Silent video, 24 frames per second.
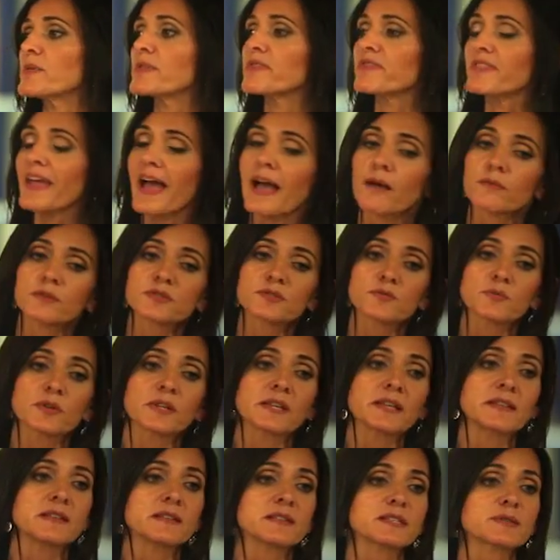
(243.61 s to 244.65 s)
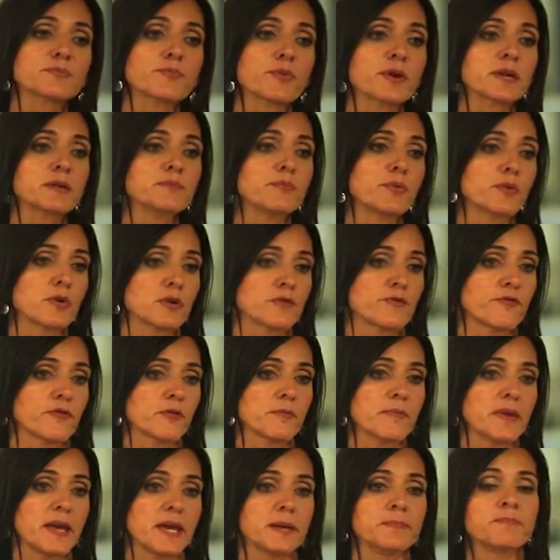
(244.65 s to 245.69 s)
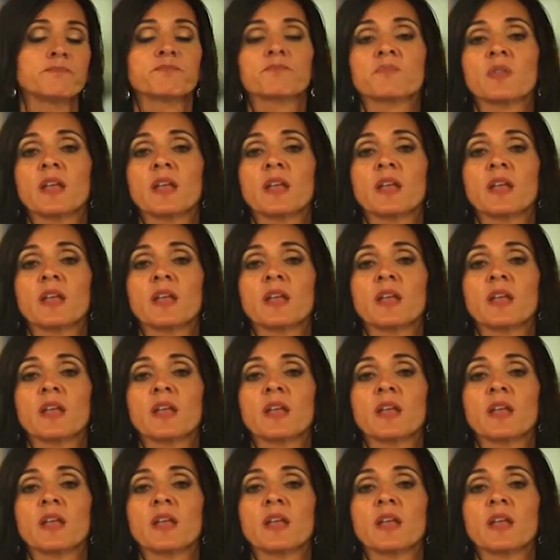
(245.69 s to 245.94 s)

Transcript: but that was really the springboard for me.